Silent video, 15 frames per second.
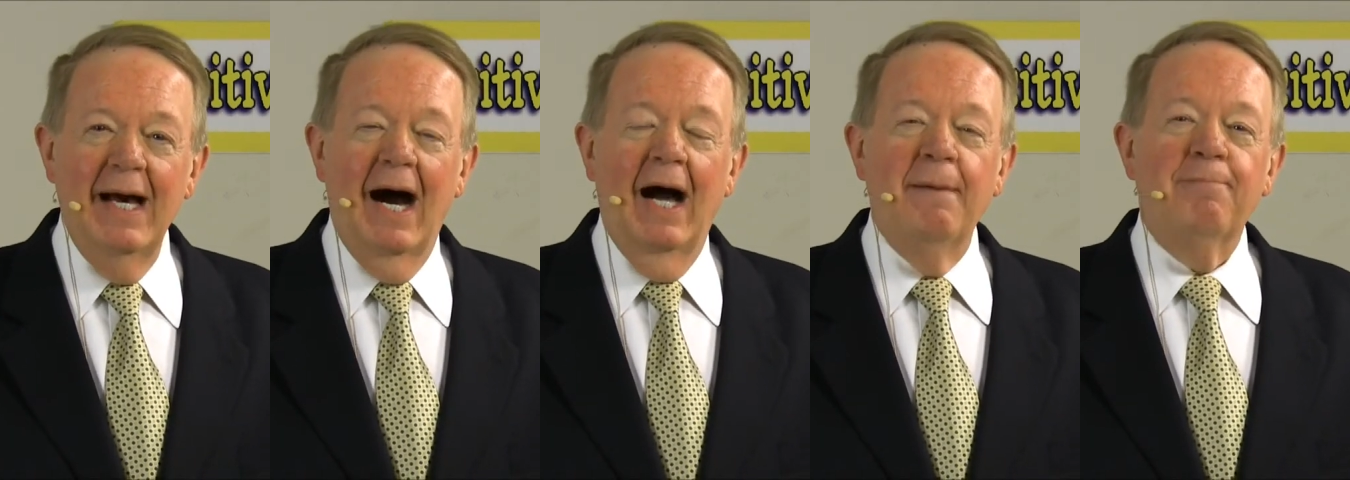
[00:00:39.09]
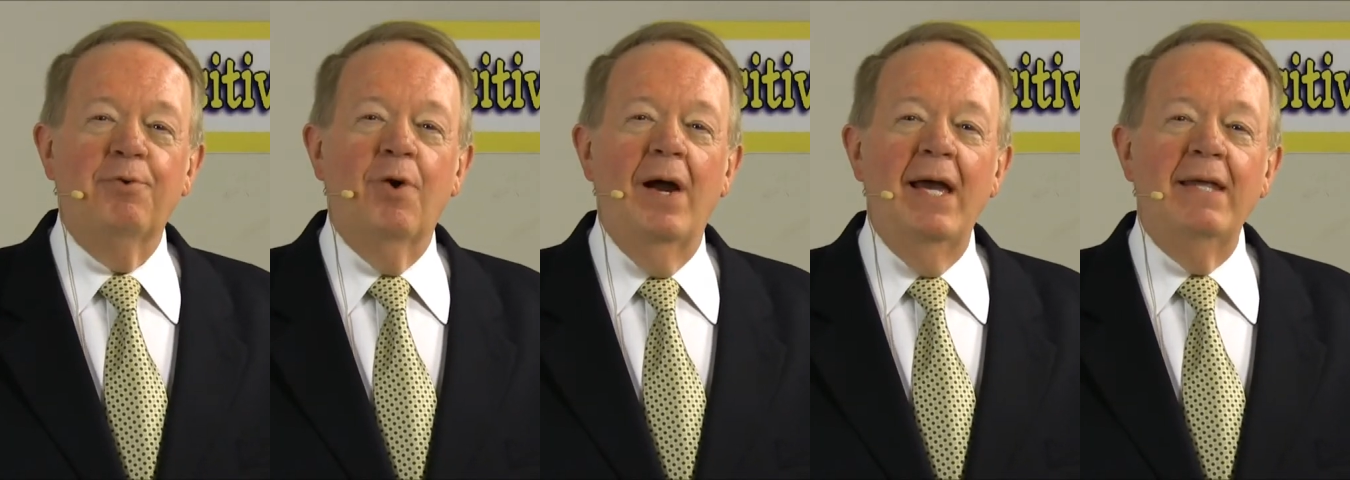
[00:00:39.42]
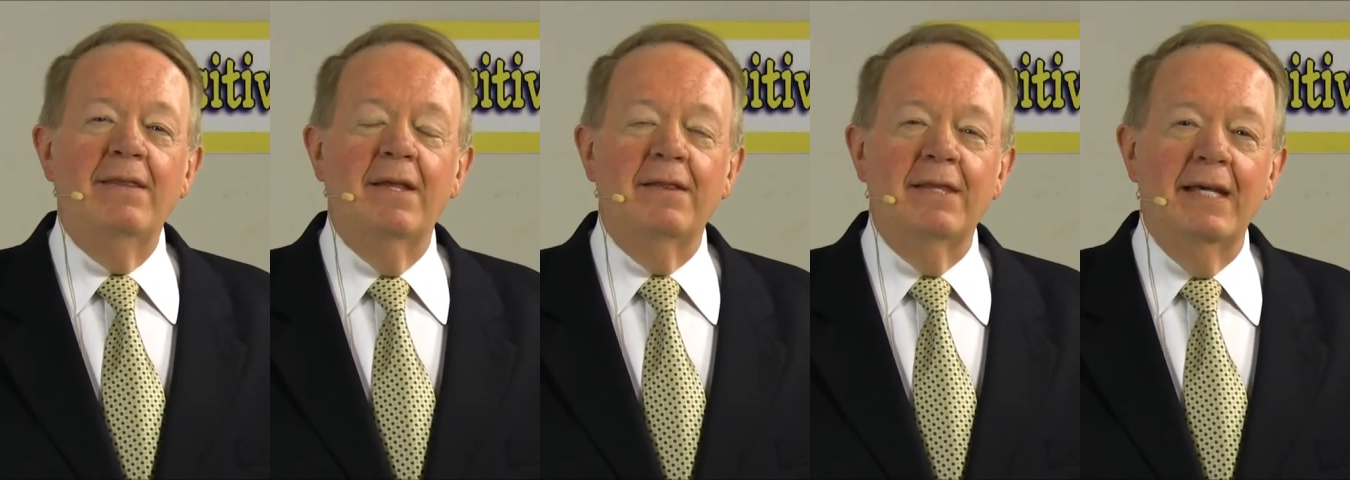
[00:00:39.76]
I pray
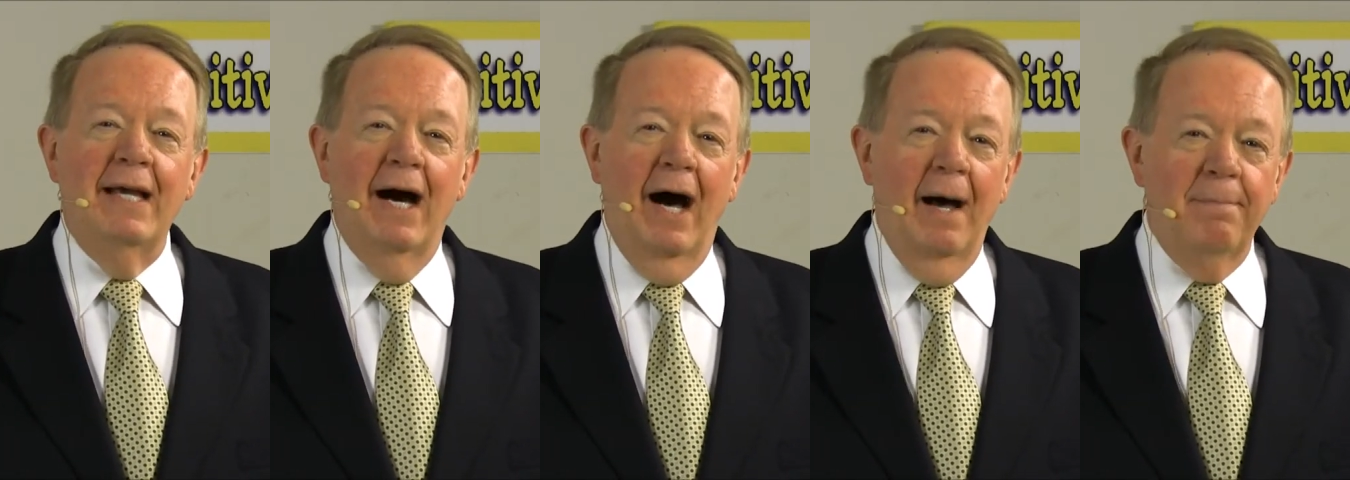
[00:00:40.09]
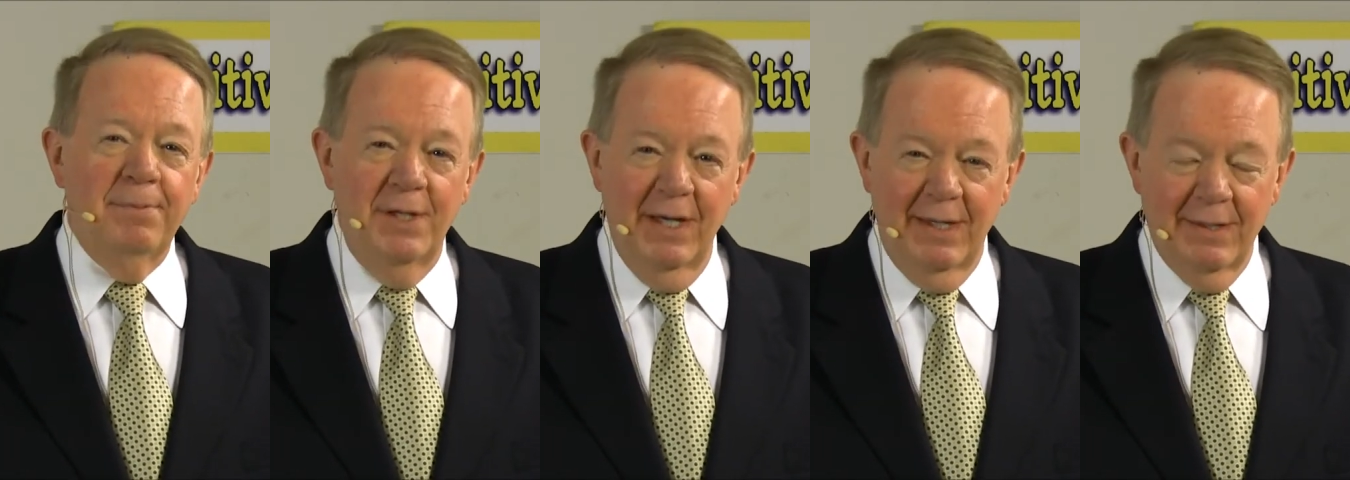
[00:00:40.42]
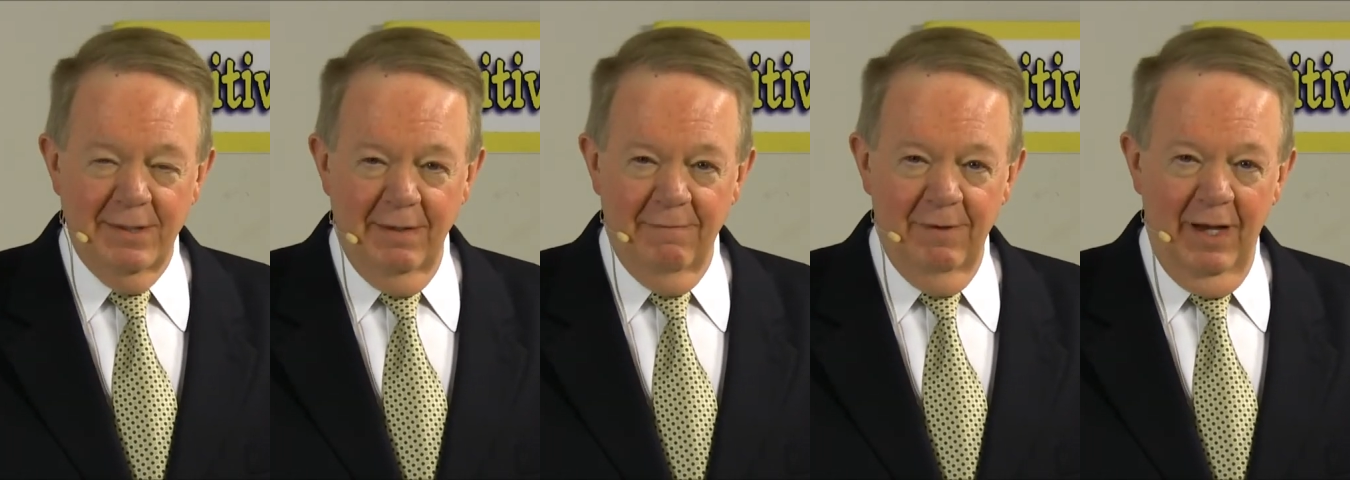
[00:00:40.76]
that the
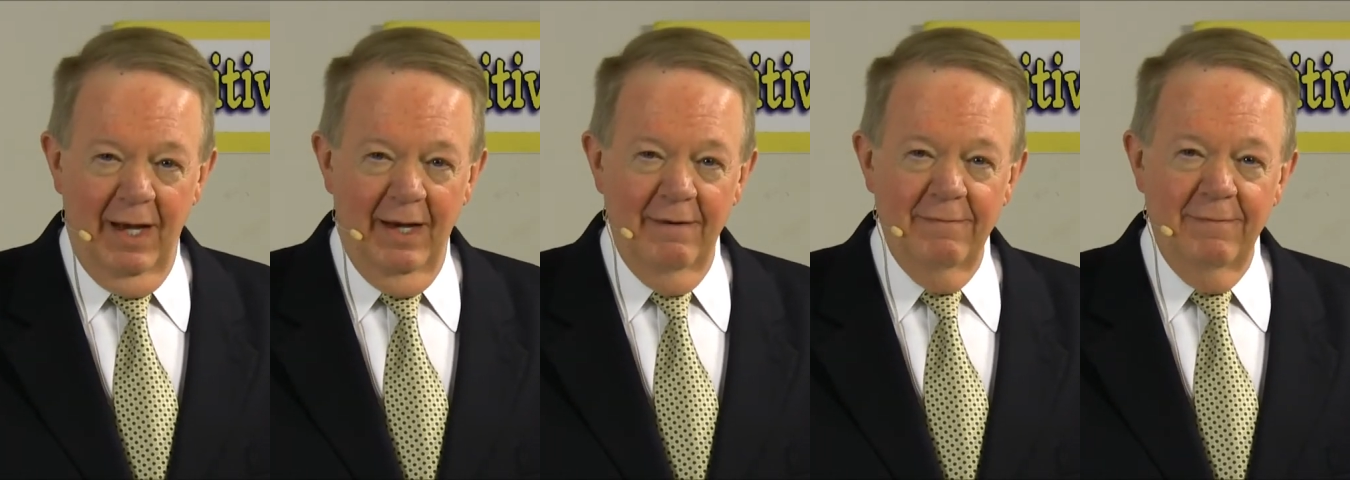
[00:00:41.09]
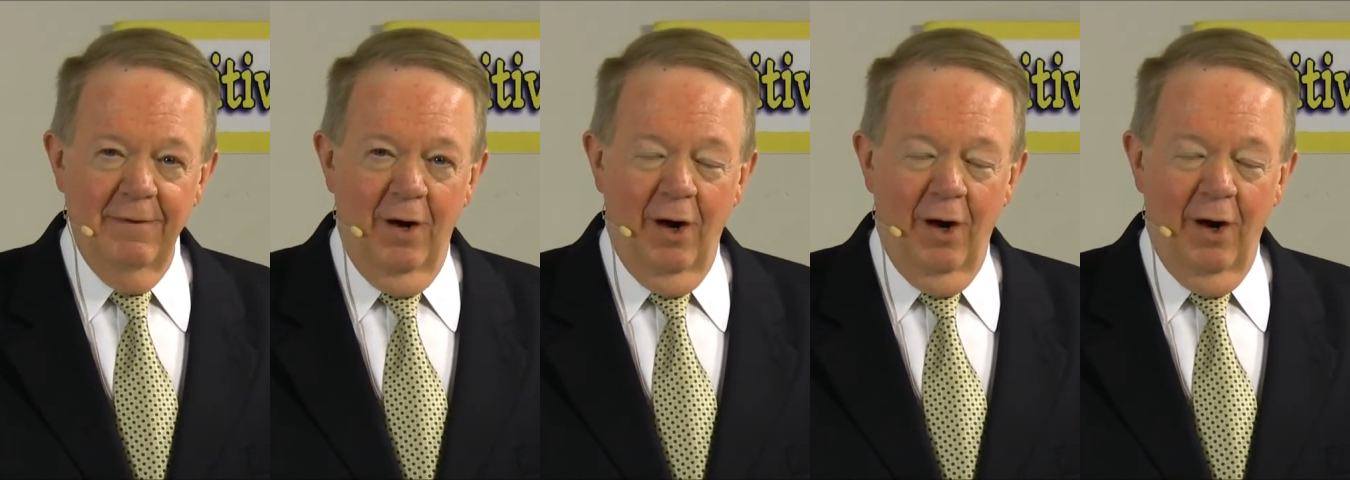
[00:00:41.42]
optics of love